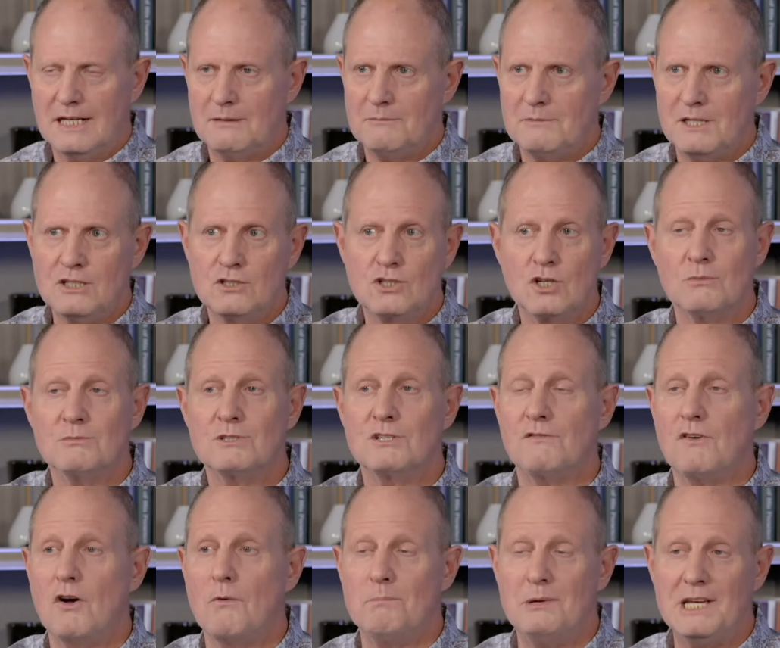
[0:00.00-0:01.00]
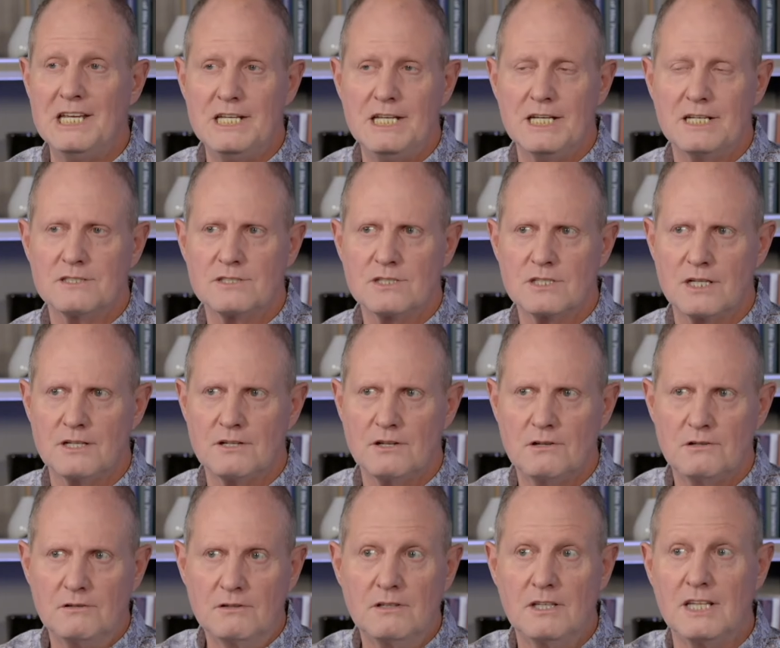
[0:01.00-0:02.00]
in terms of obedience and
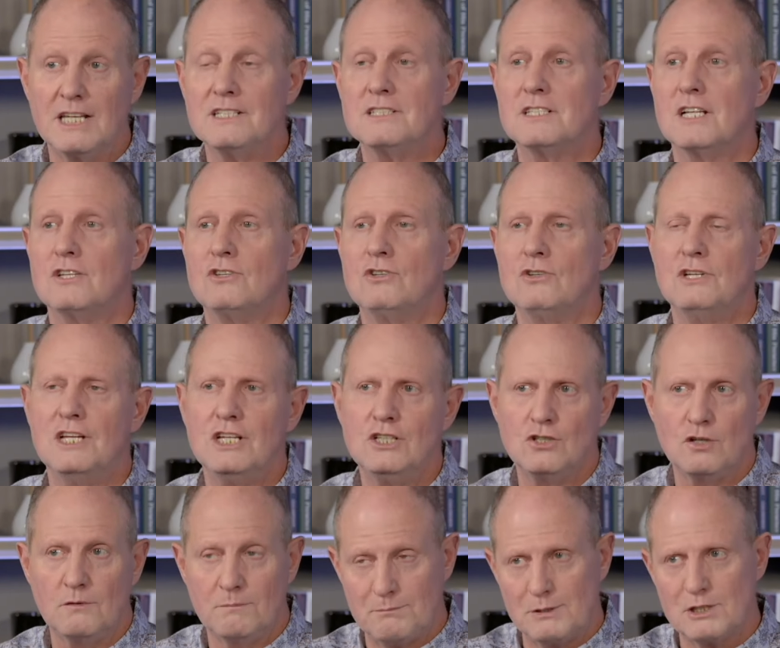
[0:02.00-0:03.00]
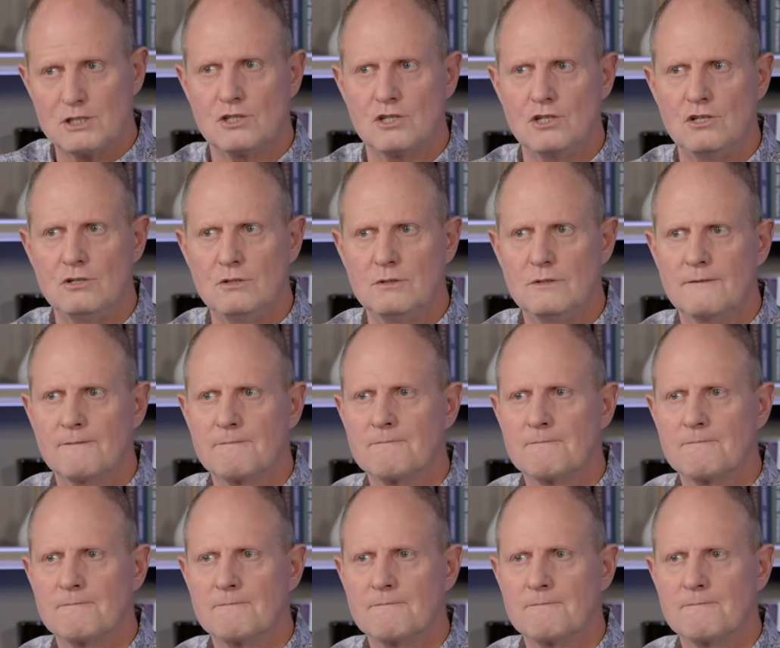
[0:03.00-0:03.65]
things that you need to pursue.